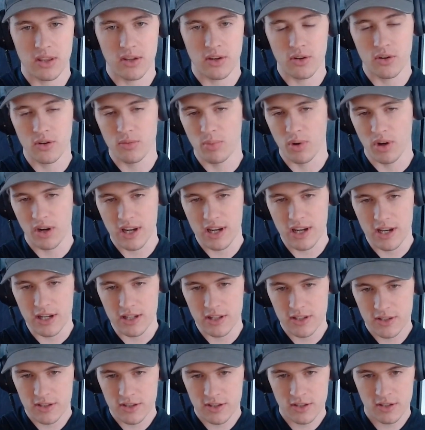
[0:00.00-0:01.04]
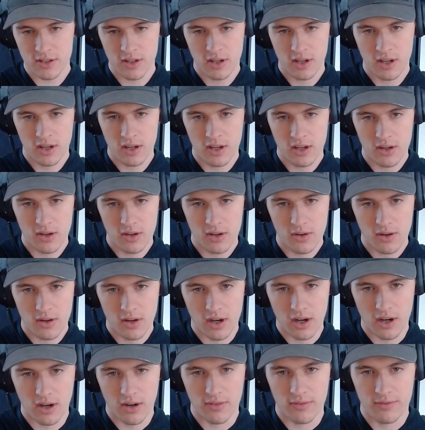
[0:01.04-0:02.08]
the Uber Eats
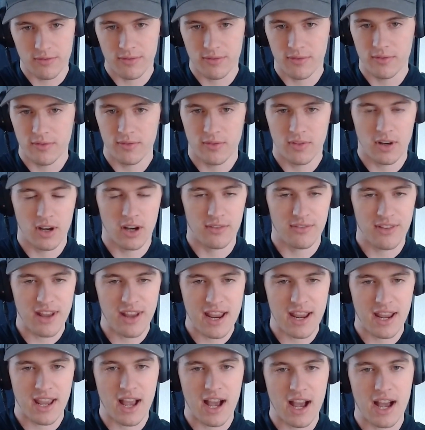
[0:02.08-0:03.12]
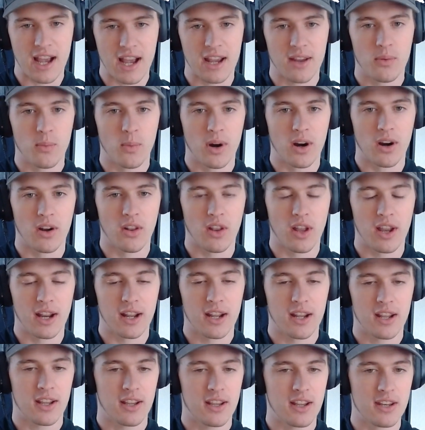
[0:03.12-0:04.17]
of AI, where
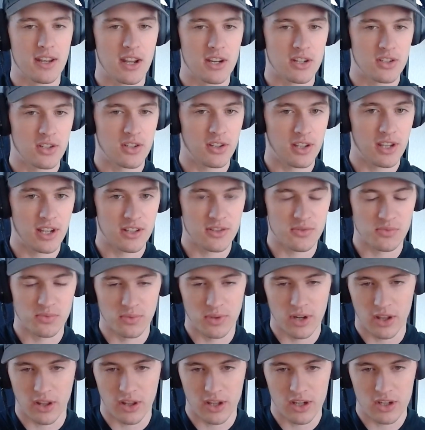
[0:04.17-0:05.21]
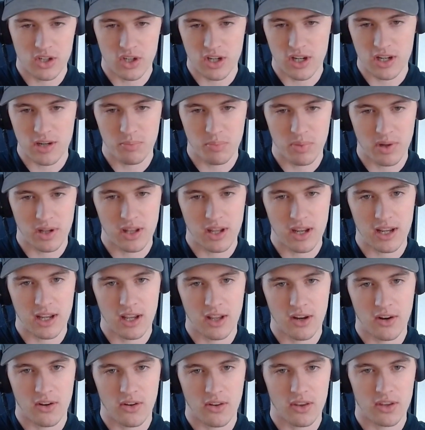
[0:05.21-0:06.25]
like initially it's really cheap and they
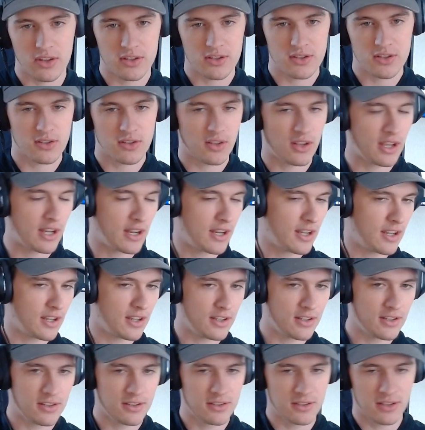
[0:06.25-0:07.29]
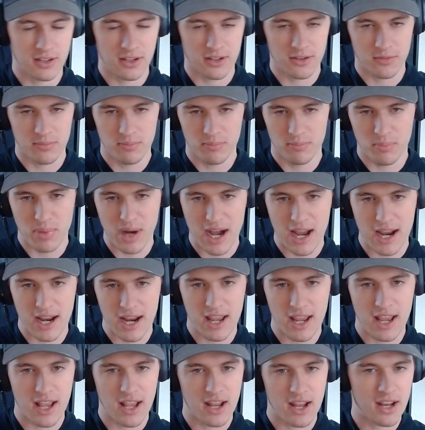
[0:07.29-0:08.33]
get all this like,
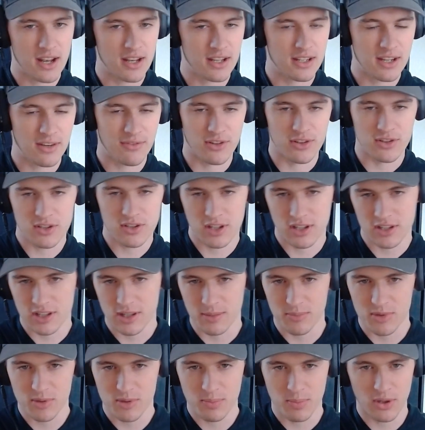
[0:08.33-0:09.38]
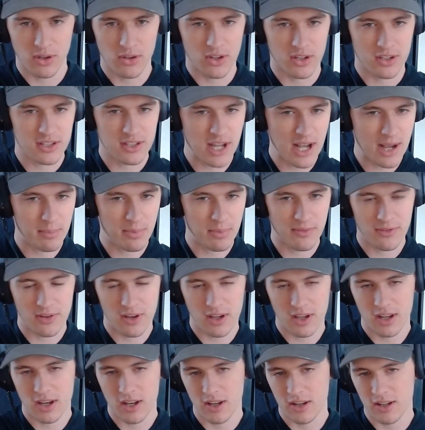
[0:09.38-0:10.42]
buy-in and different systems built on top of
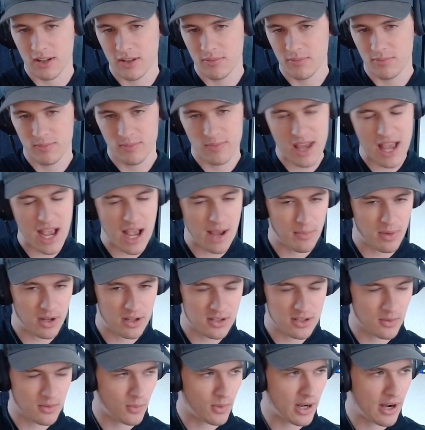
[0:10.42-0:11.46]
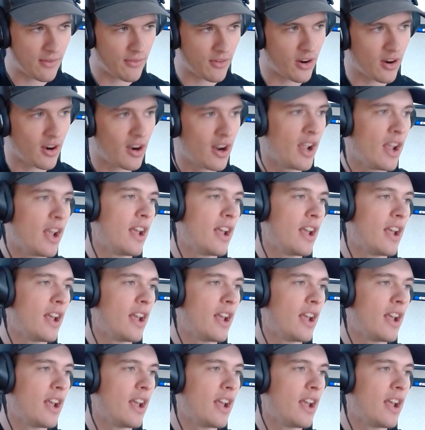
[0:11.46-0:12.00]
it and habits and whatever,